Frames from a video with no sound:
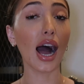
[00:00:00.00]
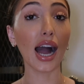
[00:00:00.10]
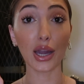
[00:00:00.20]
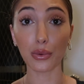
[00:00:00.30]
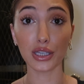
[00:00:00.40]

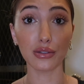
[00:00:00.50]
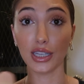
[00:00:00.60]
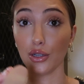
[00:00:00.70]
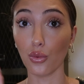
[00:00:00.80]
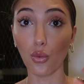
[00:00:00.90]
I will use
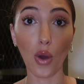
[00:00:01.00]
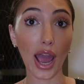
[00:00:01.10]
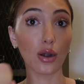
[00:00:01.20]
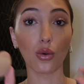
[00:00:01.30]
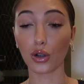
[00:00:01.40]
it
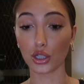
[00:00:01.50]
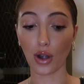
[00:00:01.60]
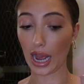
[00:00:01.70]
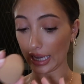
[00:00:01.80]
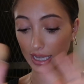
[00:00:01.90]
wet or
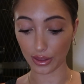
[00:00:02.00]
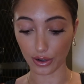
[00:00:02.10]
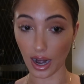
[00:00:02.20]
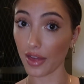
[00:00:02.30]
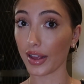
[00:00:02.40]
dry
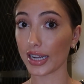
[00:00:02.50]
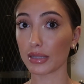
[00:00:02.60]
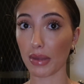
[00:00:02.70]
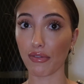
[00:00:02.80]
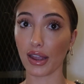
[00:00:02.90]
either. I think
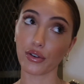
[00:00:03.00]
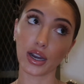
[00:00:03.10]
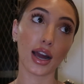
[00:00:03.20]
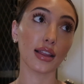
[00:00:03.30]
it's my favorite.